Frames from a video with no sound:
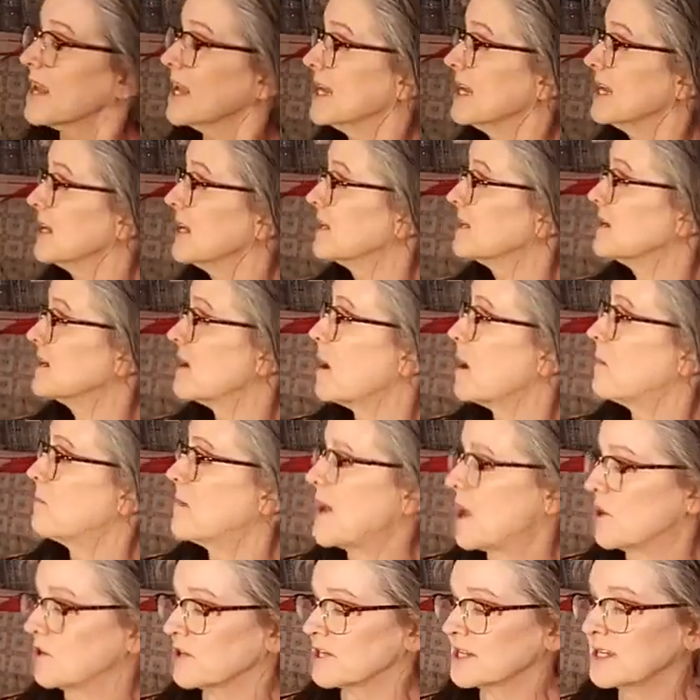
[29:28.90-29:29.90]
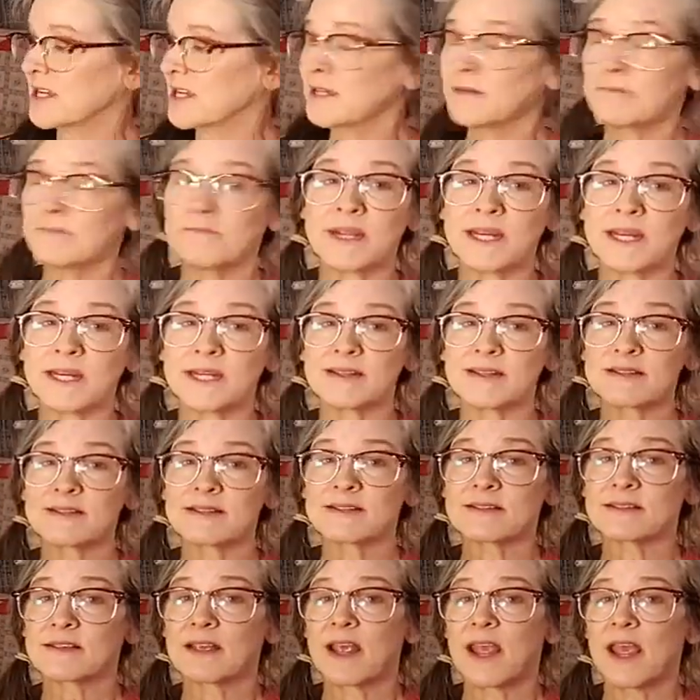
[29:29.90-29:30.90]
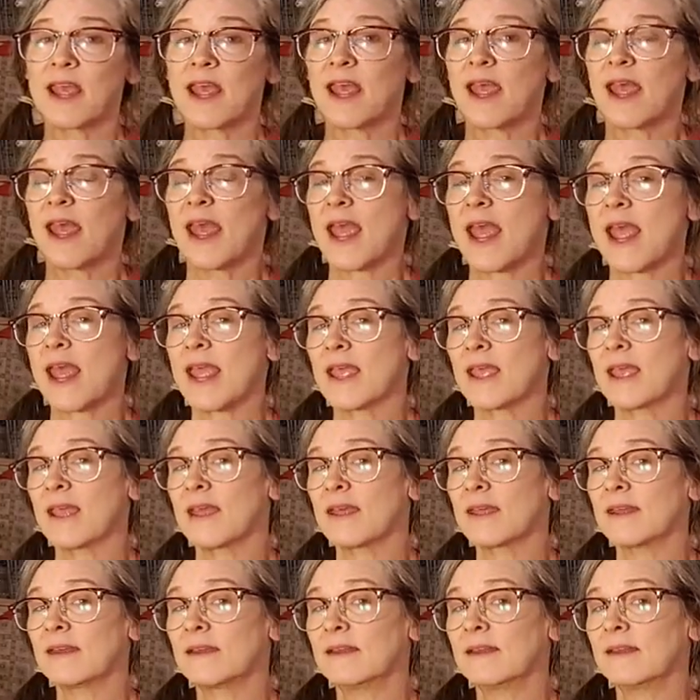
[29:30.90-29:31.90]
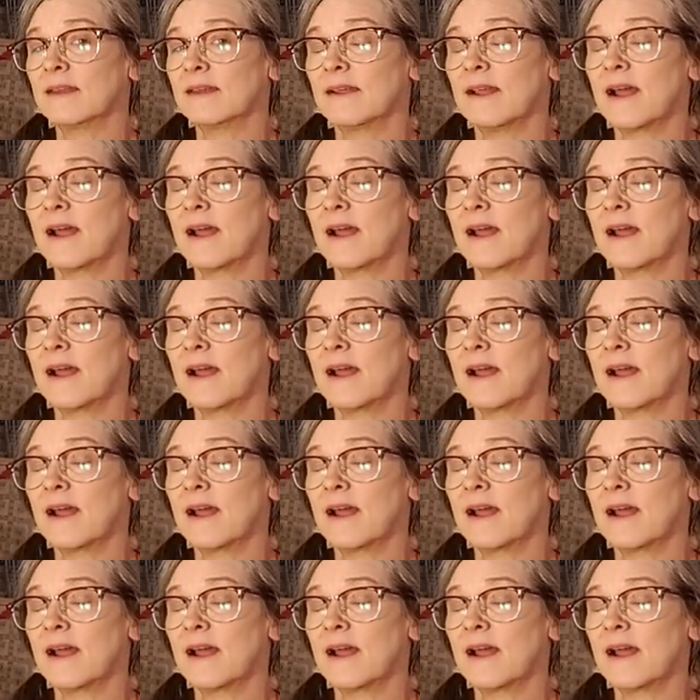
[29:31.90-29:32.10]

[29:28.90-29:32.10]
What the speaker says: in about 10 minutes. And